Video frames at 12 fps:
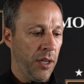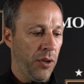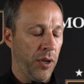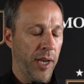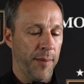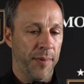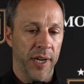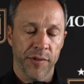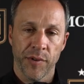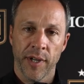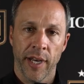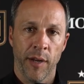You can't press
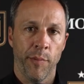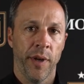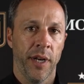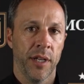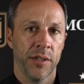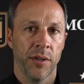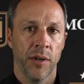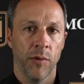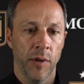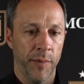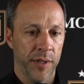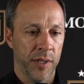for 90 minutes, so there
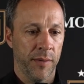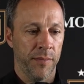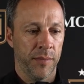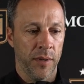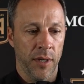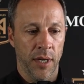will be some